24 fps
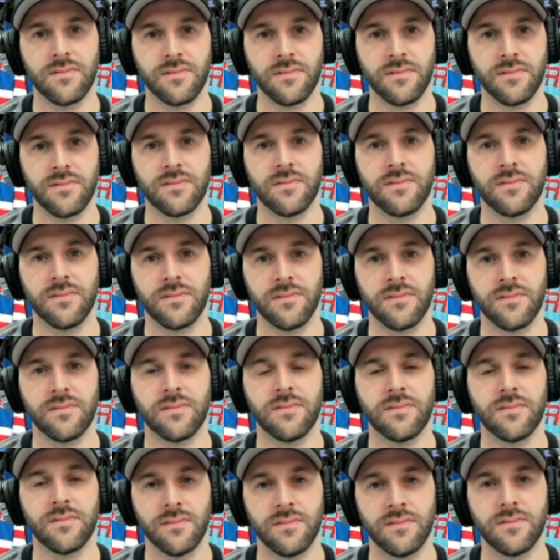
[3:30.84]

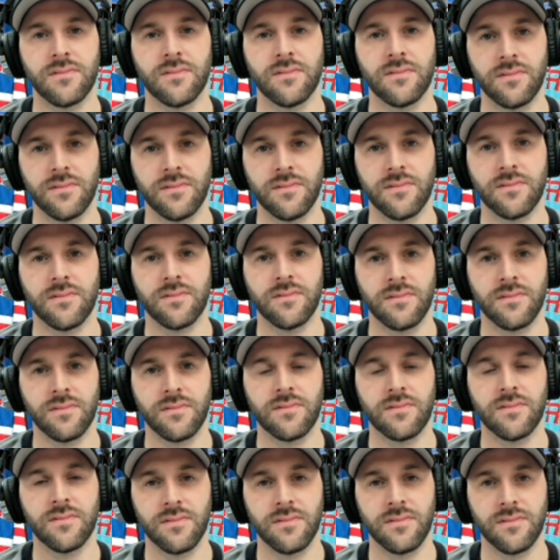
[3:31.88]

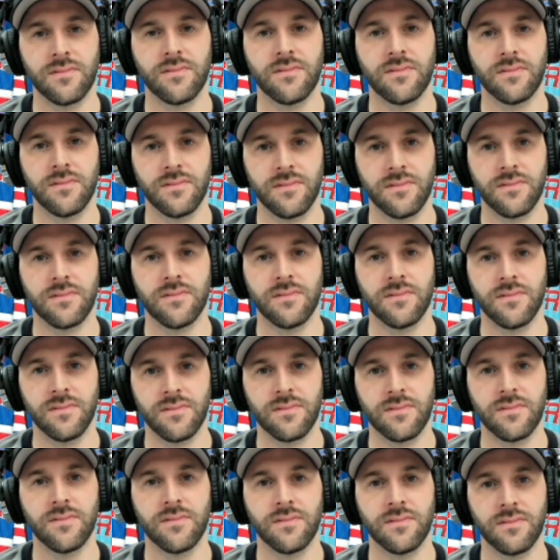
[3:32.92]

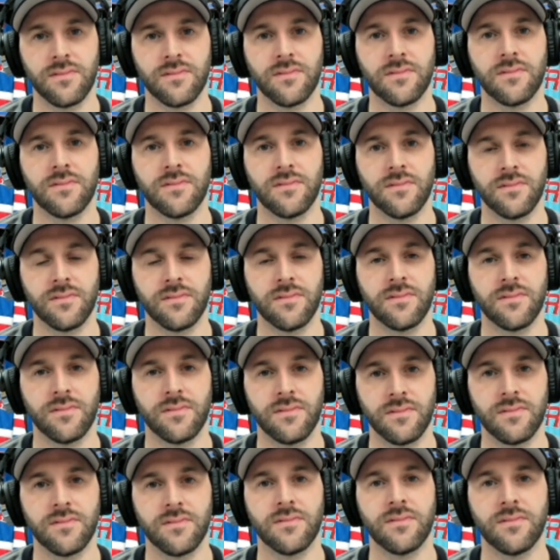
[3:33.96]

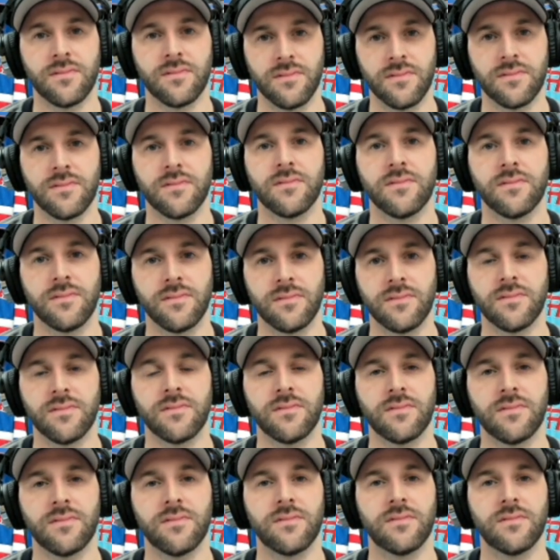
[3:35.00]

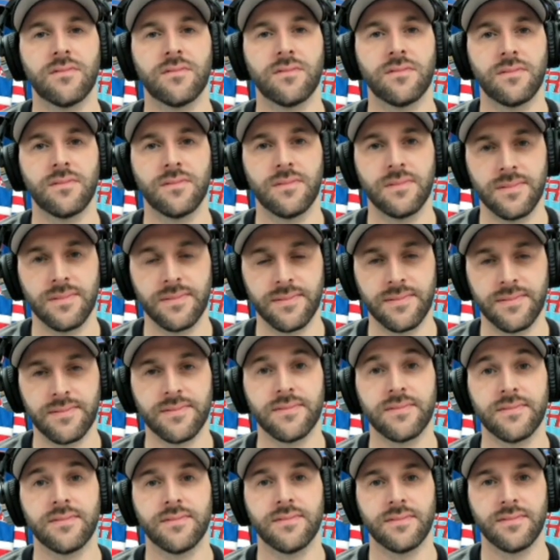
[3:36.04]

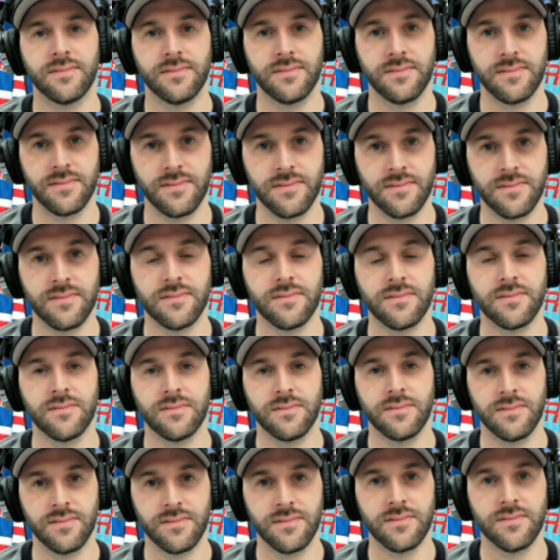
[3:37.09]

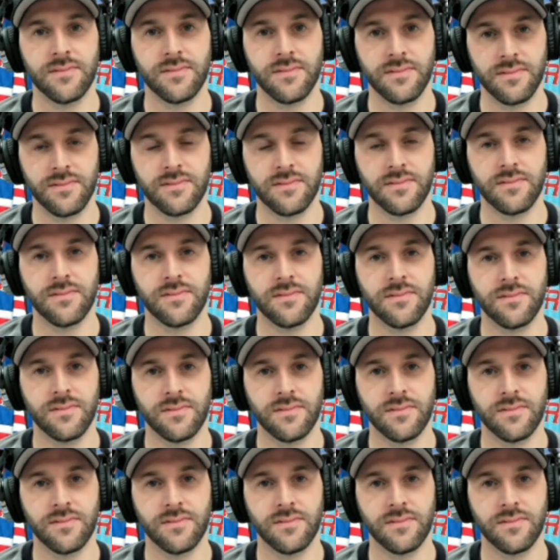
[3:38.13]
[no speech]